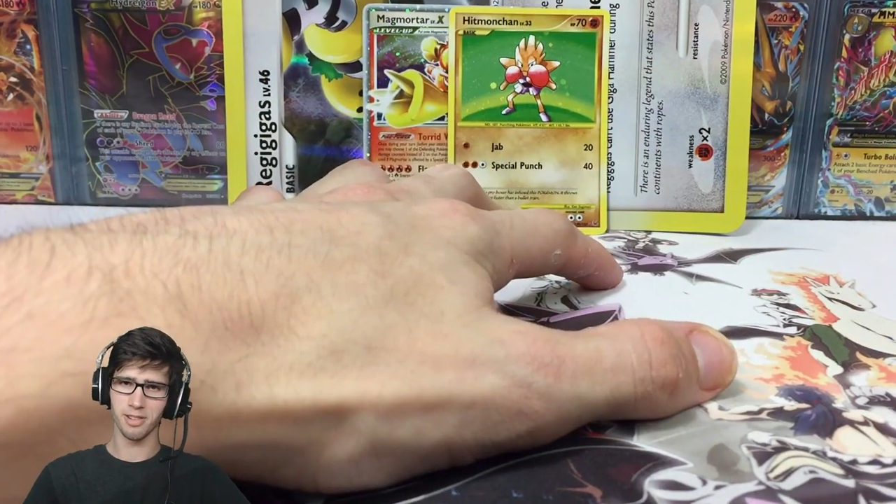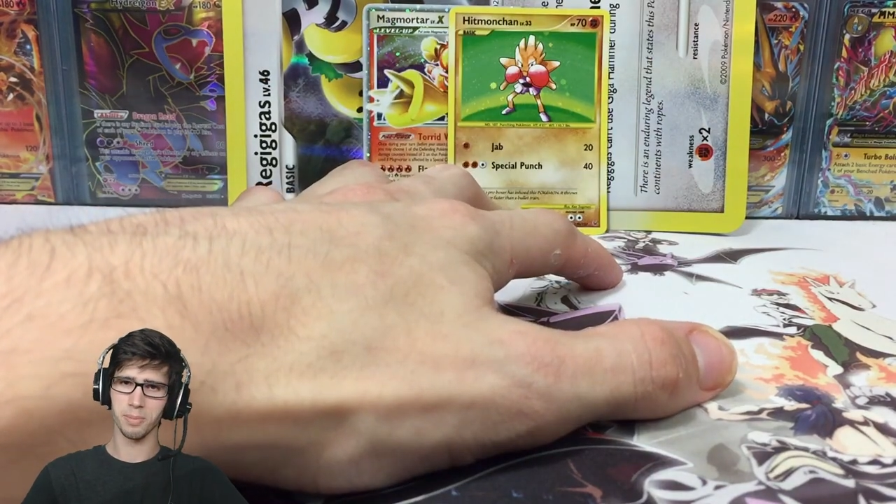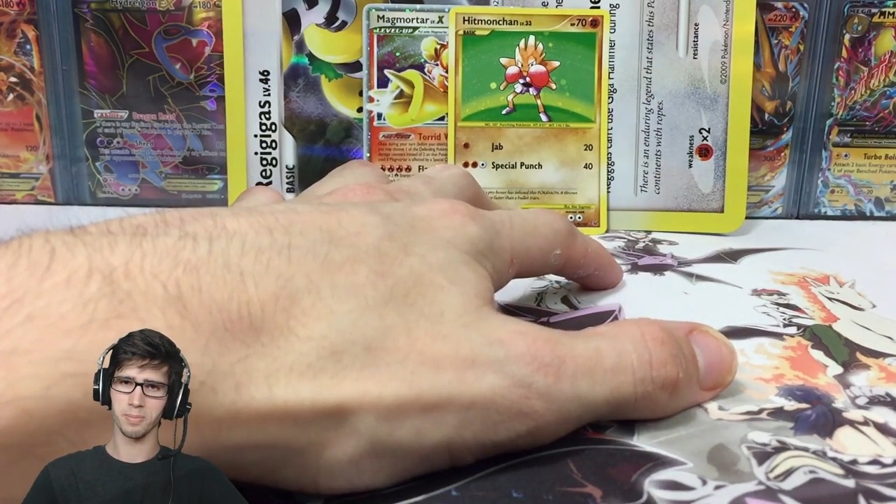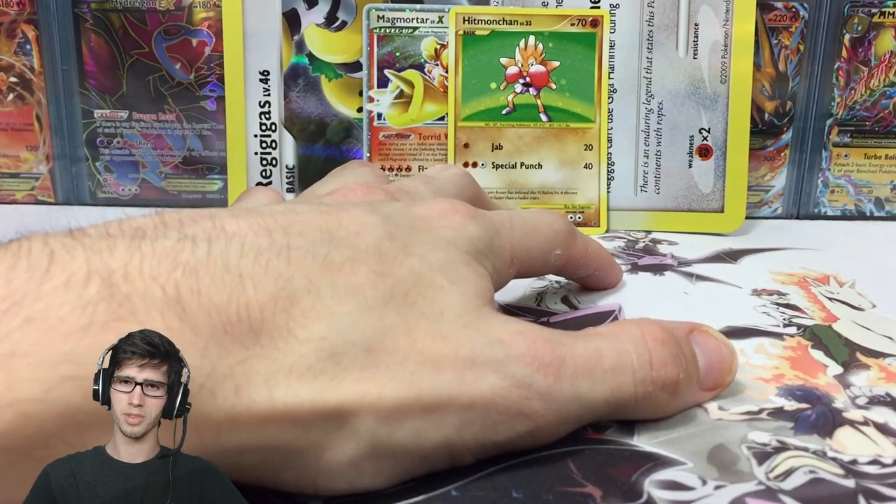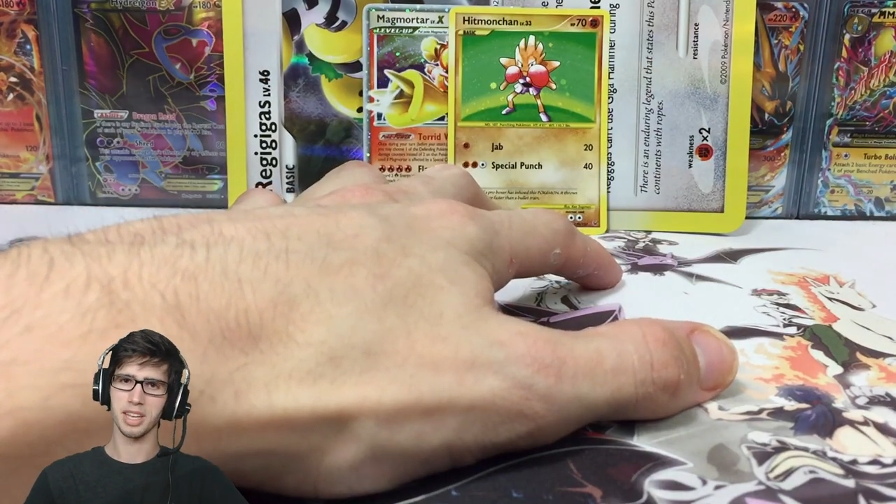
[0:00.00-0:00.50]

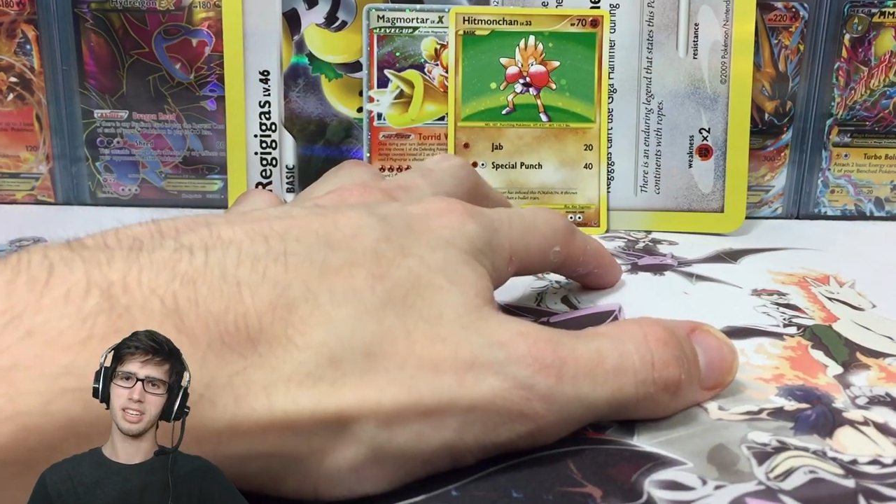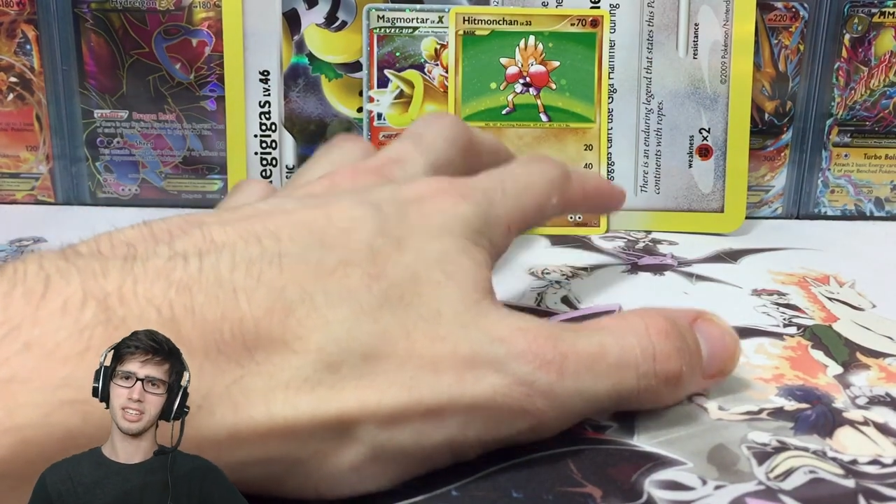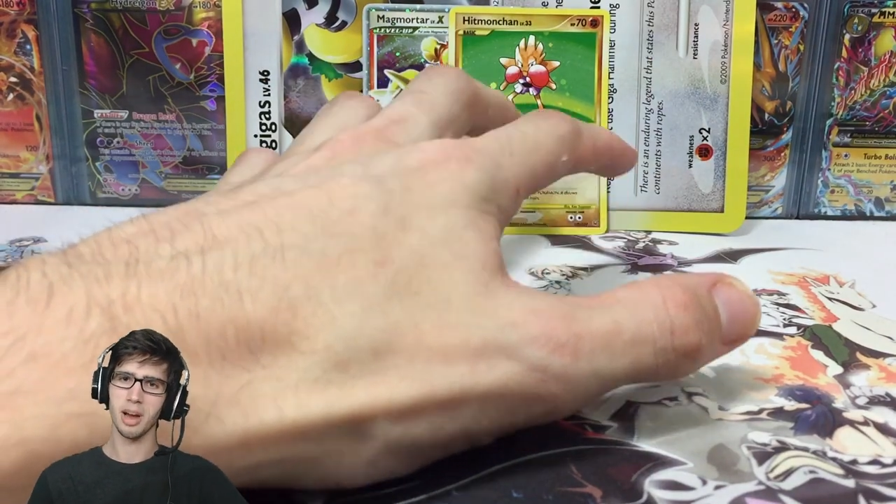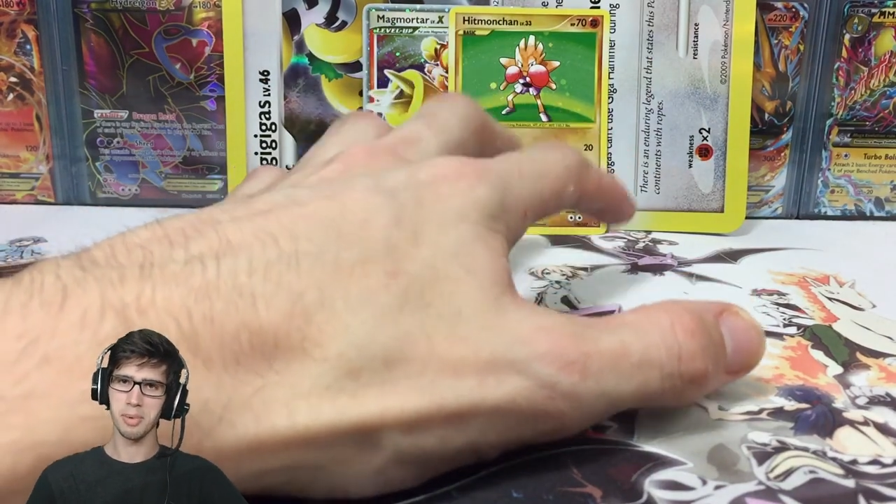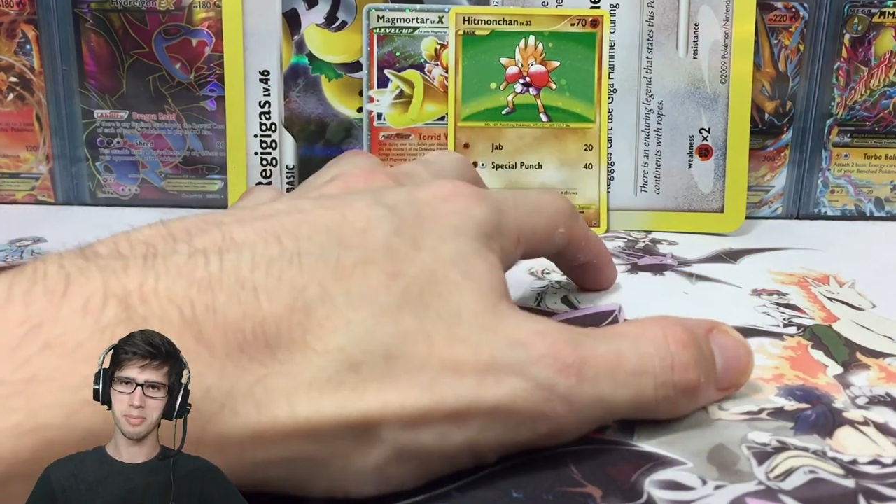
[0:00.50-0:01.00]
from
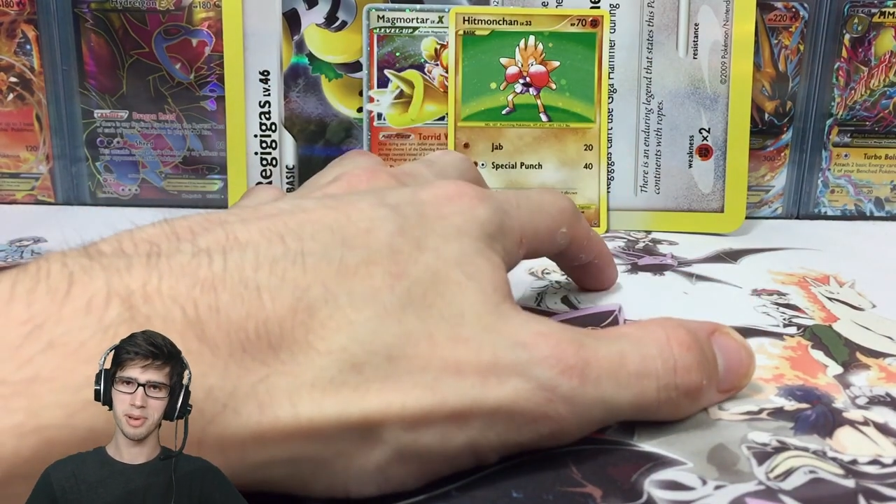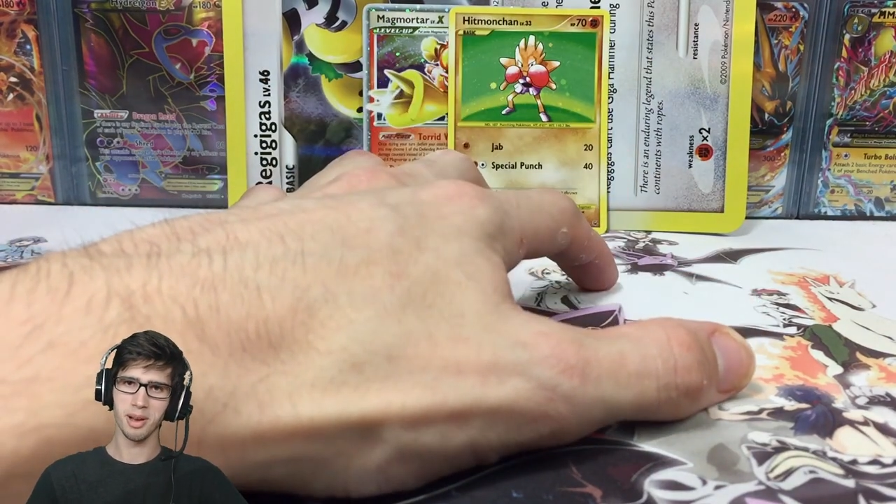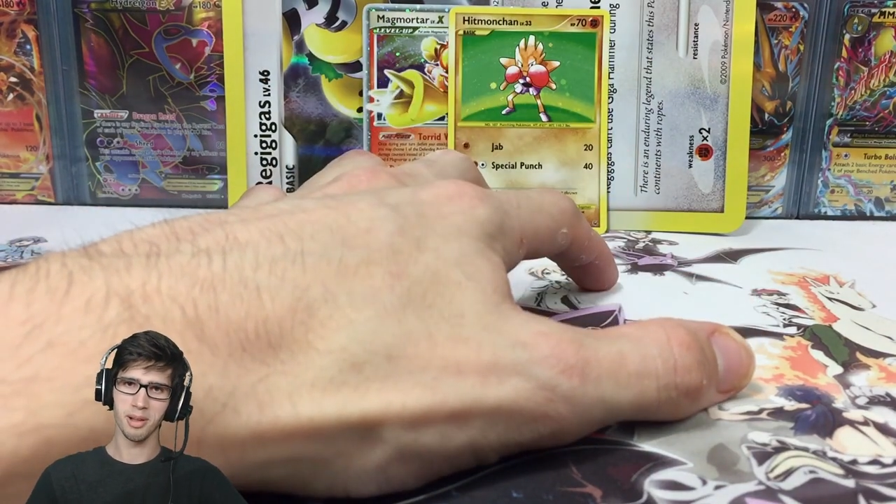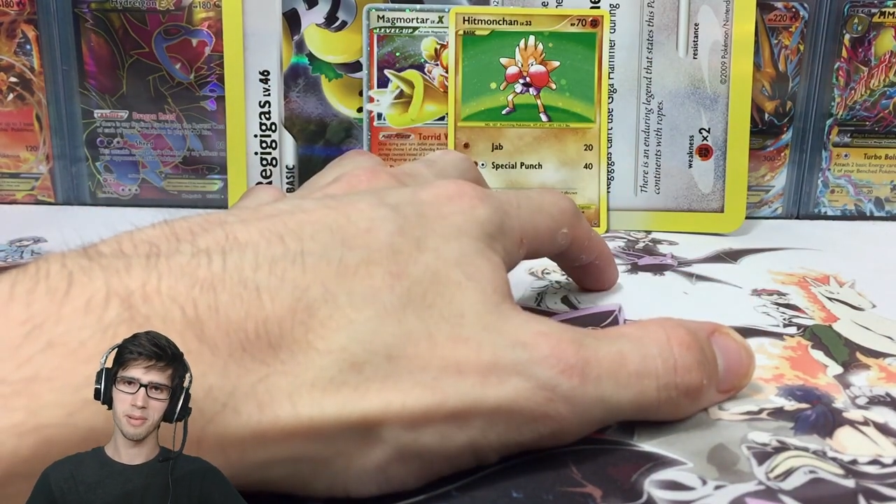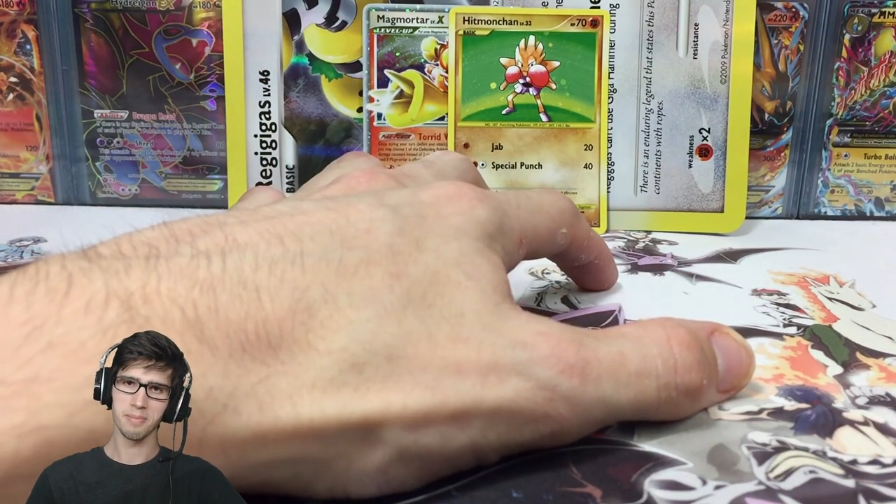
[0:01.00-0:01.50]
like your Diamond
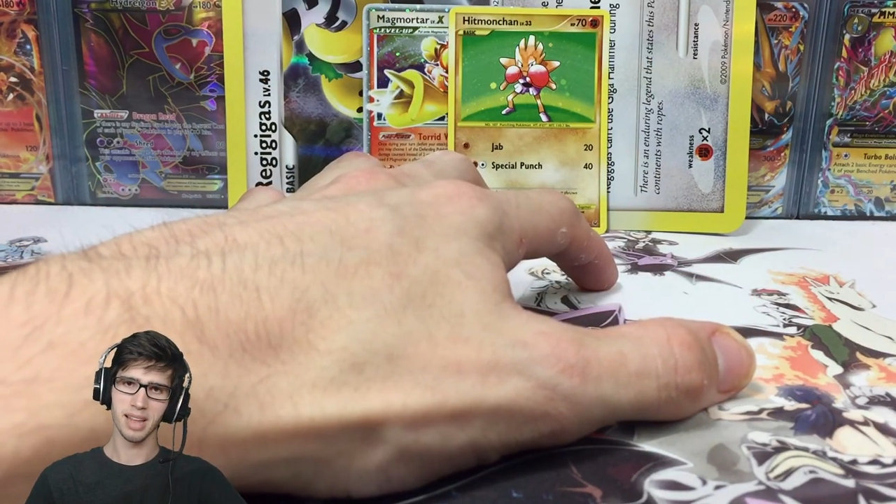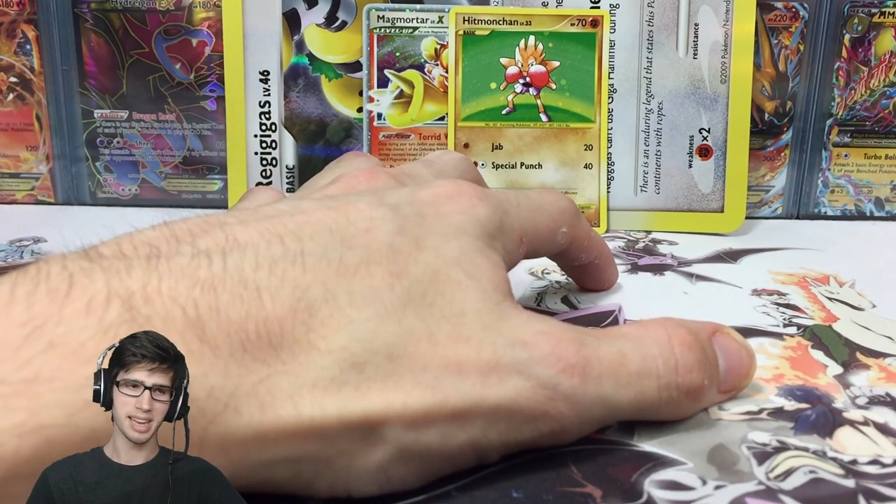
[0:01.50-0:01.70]
and Pearl